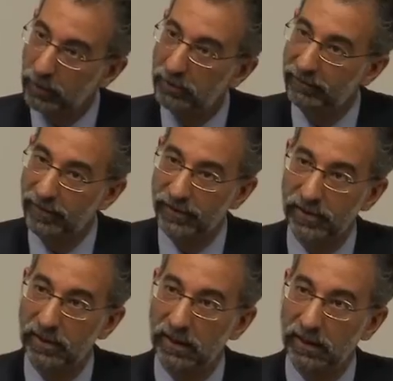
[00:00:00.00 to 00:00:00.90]
Sir William
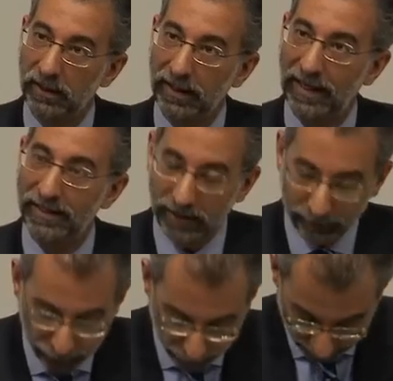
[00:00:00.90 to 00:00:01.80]
Macpherson ended
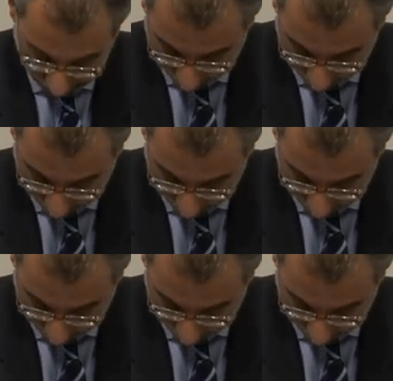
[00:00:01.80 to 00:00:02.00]
up doing